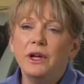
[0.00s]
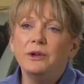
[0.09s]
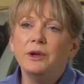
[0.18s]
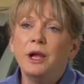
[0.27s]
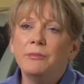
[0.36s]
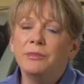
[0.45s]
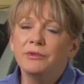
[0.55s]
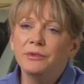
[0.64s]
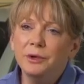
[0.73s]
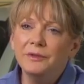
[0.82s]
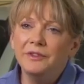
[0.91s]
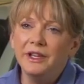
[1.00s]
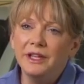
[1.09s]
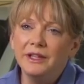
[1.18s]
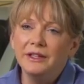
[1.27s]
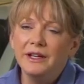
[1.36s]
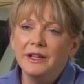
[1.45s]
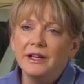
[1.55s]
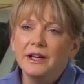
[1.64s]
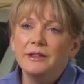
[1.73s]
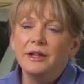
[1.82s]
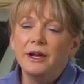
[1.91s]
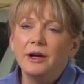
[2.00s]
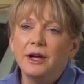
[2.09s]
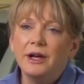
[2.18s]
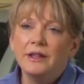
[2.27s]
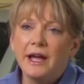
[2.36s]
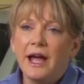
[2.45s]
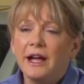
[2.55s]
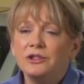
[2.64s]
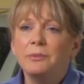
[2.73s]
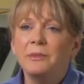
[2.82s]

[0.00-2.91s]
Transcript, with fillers: on improving the, the actual